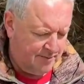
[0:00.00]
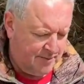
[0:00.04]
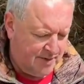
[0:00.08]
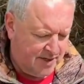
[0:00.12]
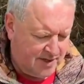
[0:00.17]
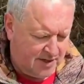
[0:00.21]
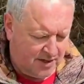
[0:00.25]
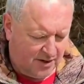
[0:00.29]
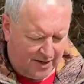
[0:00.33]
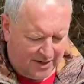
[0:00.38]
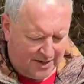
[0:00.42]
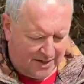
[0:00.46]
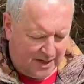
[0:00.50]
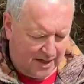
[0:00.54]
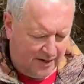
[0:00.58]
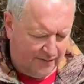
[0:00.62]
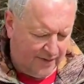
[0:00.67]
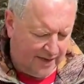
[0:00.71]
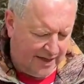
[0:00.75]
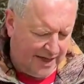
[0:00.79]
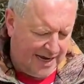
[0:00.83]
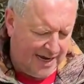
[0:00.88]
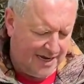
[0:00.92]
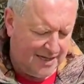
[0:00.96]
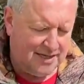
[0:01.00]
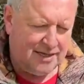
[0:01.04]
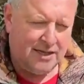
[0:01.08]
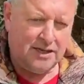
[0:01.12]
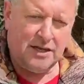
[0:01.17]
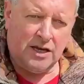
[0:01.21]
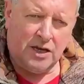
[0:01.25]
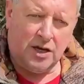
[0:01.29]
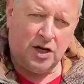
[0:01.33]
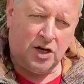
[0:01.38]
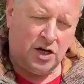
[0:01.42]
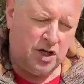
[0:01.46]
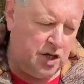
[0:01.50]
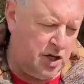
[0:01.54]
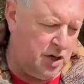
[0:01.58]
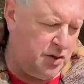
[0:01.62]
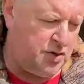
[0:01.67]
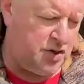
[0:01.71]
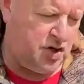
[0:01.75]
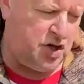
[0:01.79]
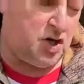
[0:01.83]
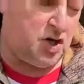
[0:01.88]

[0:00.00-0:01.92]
side lever there that you're going to use to